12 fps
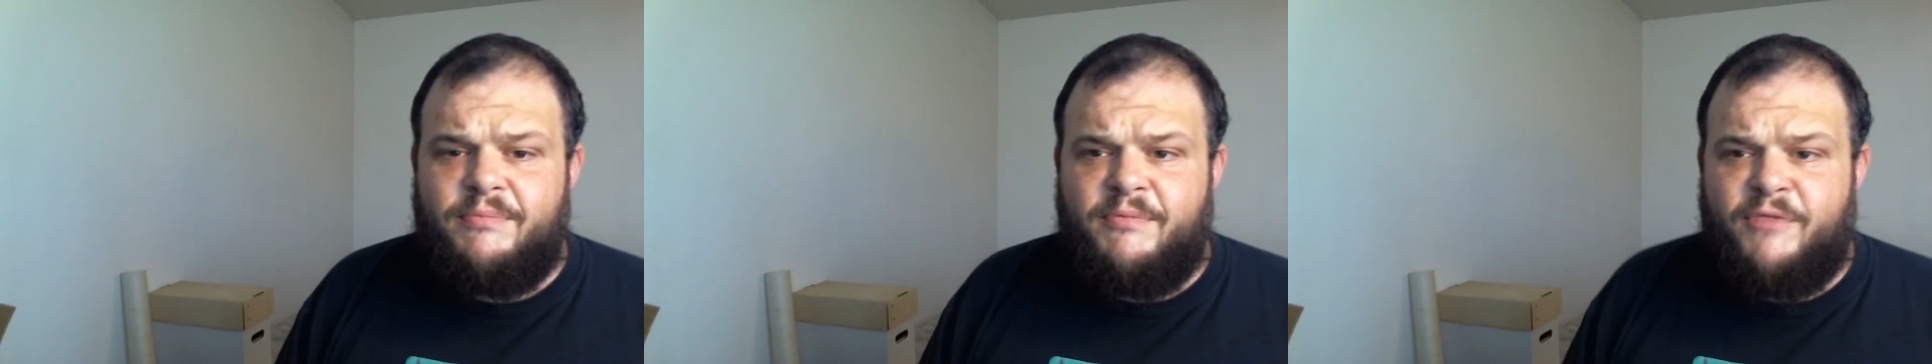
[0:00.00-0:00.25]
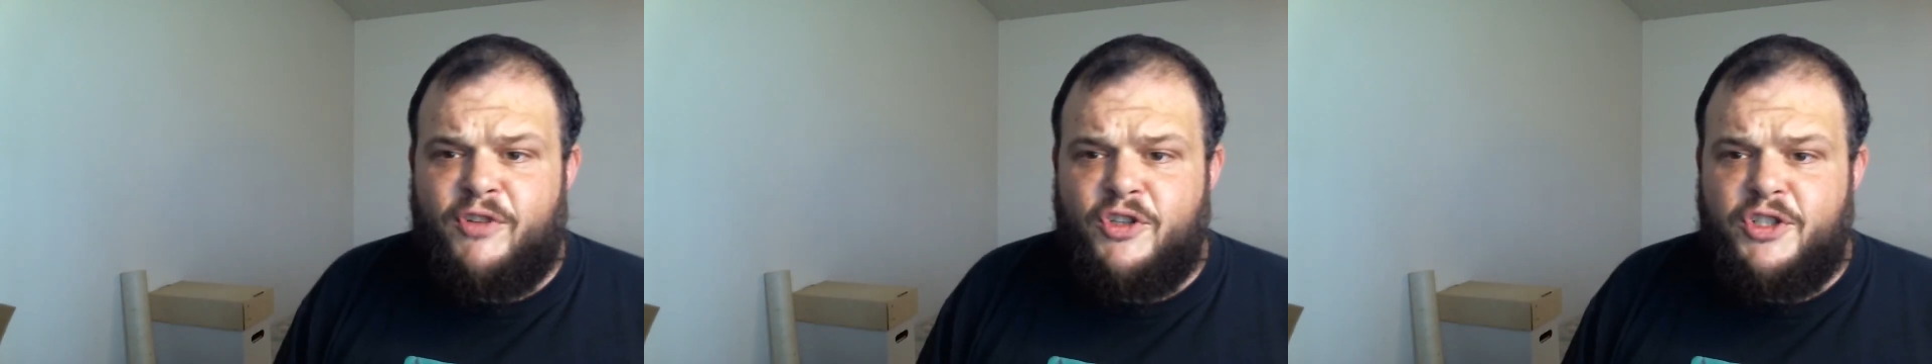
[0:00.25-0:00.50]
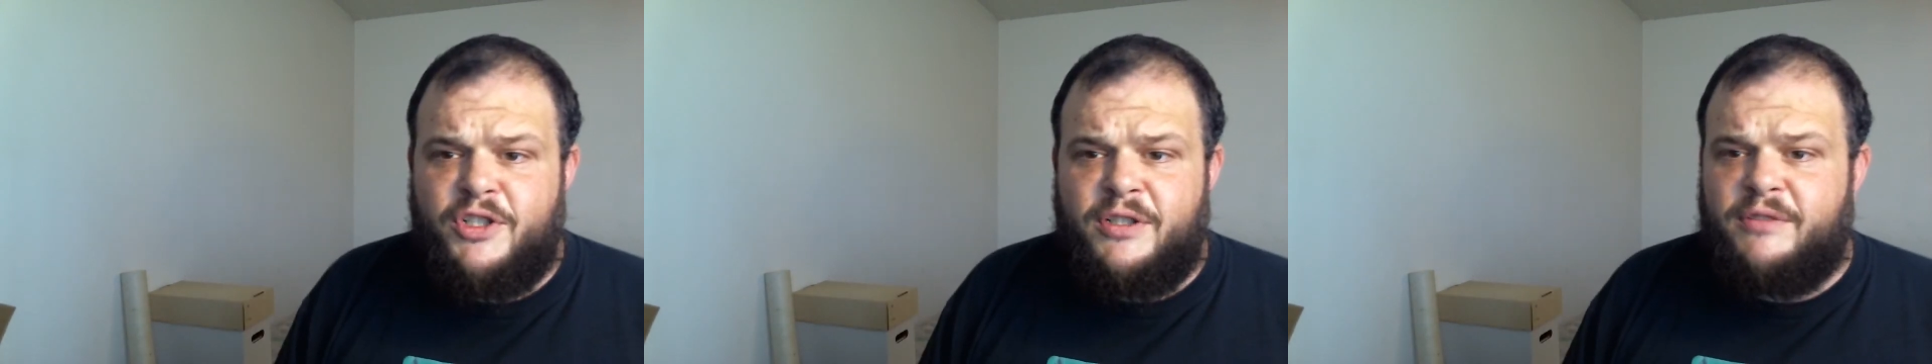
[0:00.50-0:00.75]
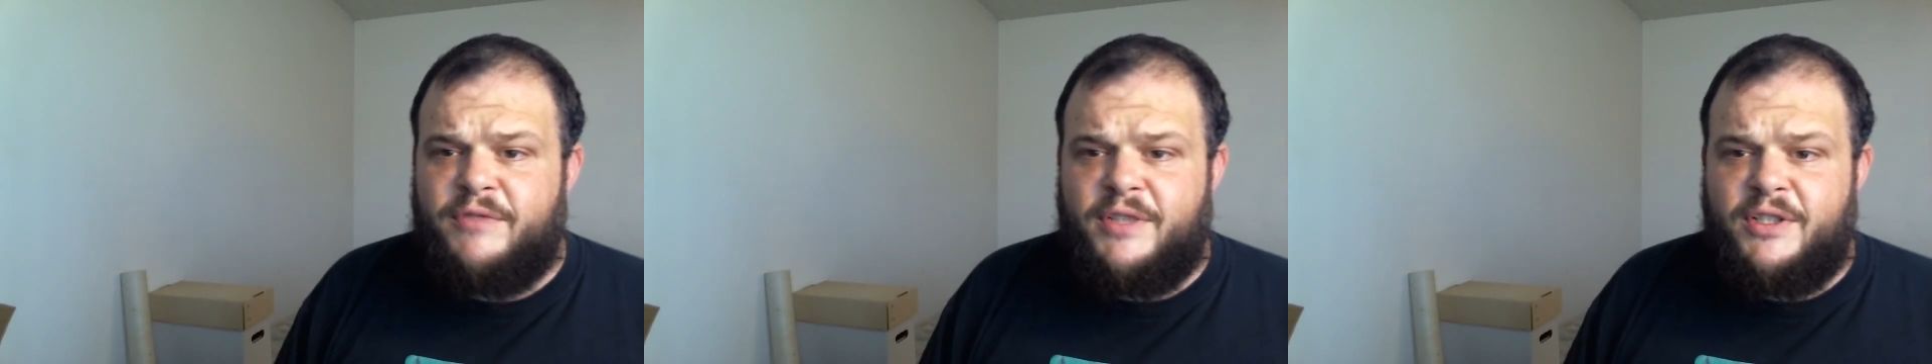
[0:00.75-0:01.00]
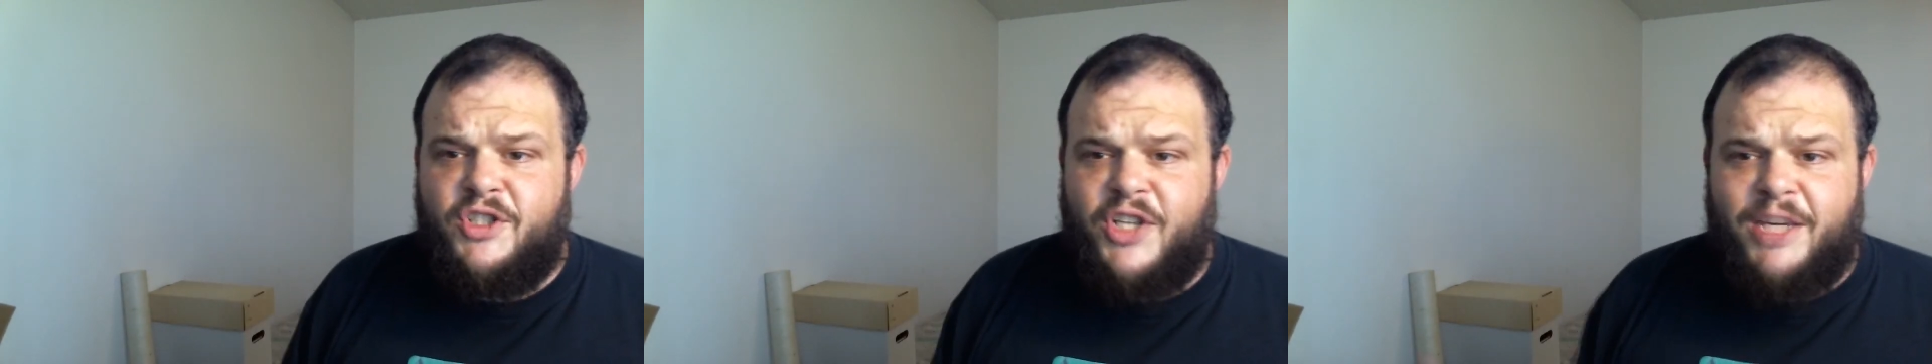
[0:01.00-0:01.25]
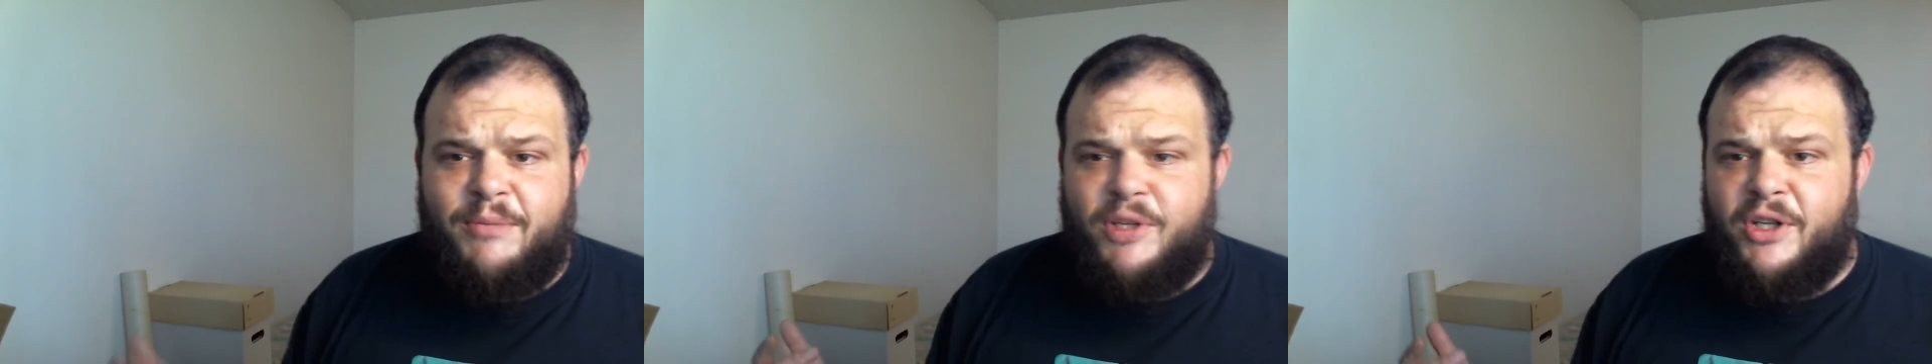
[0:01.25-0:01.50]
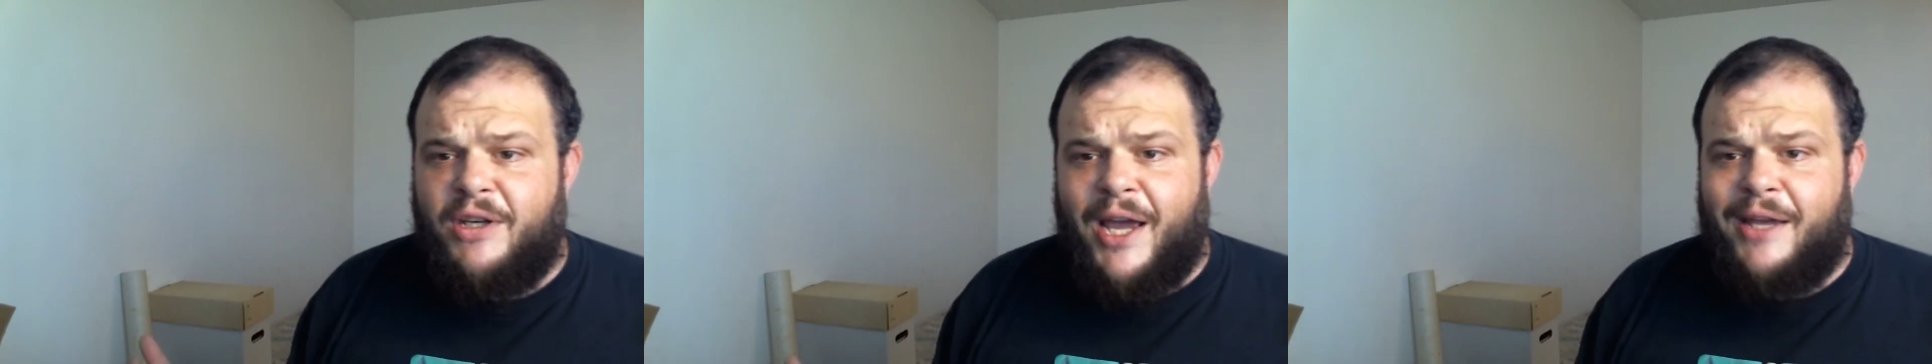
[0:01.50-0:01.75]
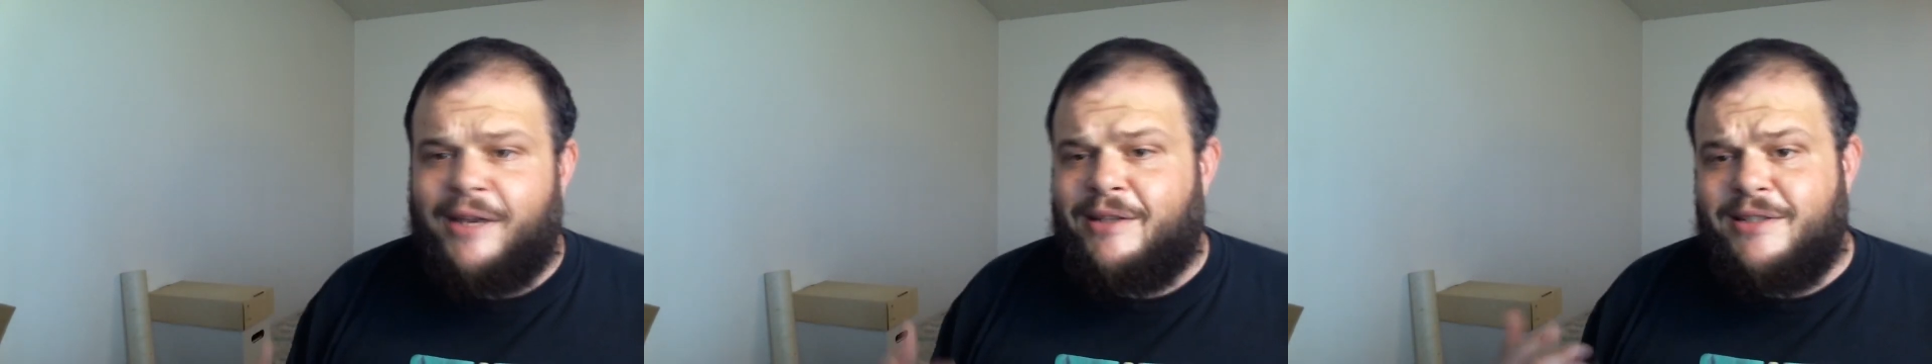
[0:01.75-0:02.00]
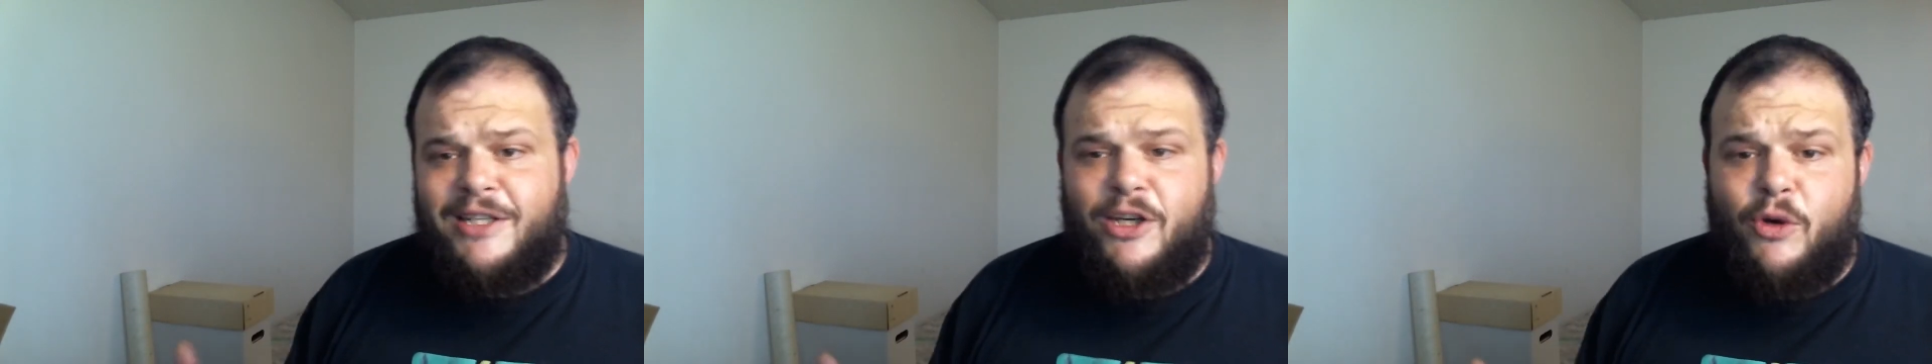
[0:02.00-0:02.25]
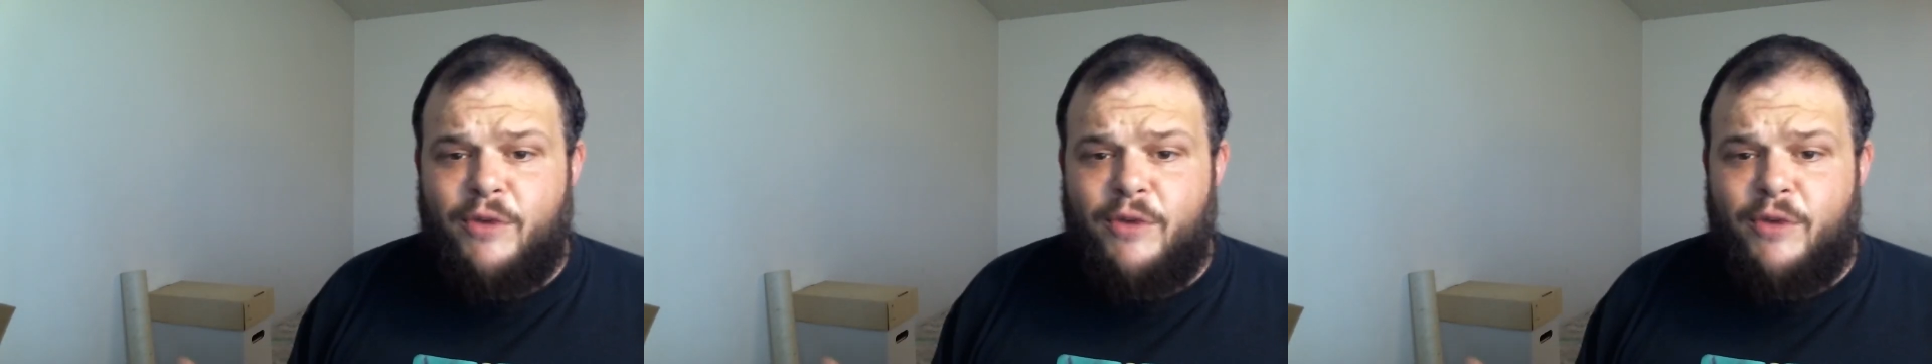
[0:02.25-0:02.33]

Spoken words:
version of Jacob Goodnight in See No